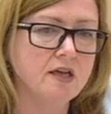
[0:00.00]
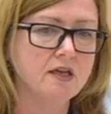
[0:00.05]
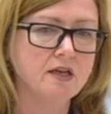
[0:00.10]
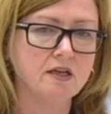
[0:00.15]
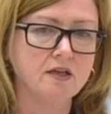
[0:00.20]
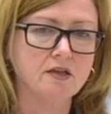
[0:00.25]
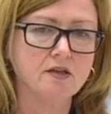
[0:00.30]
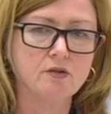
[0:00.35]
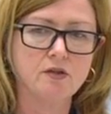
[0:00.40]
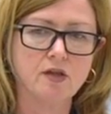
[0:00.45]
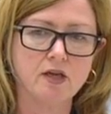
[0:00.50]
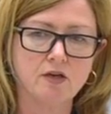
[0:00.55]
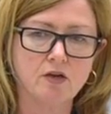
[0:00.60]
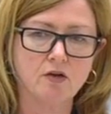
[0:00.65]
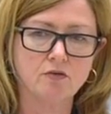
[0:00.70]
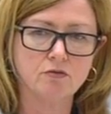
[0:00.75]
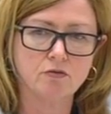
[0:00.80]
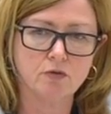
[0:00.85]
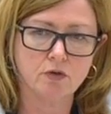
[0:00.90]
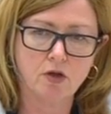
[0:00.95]
They
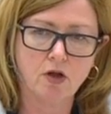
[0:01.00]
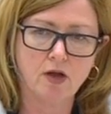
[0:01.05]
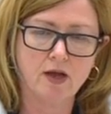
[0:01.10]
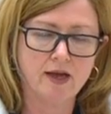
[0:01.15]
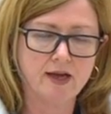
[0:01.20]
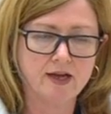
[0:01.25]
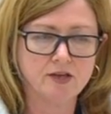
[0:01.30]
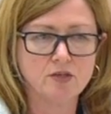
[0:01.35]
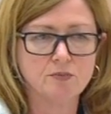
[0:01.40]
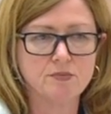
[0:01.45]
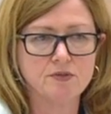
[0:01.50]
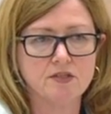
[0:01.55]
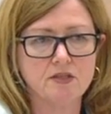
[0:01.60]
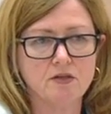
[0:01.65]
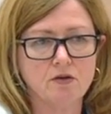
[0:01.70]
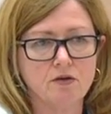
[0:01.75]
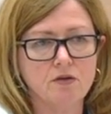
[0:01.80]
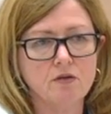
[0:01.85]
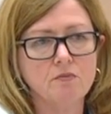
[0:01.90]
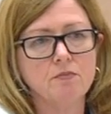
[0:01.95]
don't rely
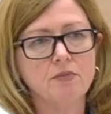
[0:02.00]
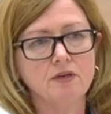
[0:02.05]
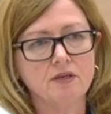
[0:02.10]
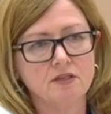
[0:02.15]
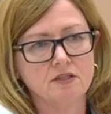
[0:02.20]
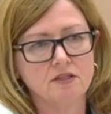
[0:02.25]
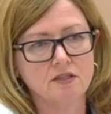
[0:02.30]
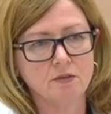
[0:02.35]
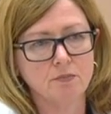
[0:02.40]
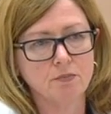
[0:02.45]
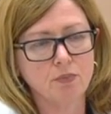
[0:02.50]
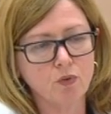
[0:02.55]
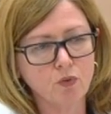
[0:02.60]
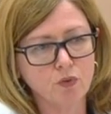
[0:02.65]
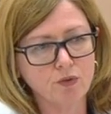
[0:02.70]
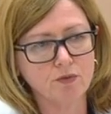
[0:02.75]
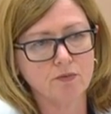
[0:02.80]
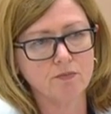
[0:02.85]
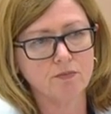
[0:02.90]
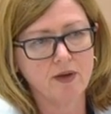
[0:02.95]
100% on it, but it's an
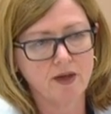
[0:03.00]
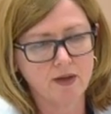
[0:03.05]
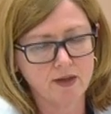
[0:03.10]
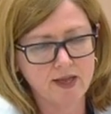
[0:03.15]
important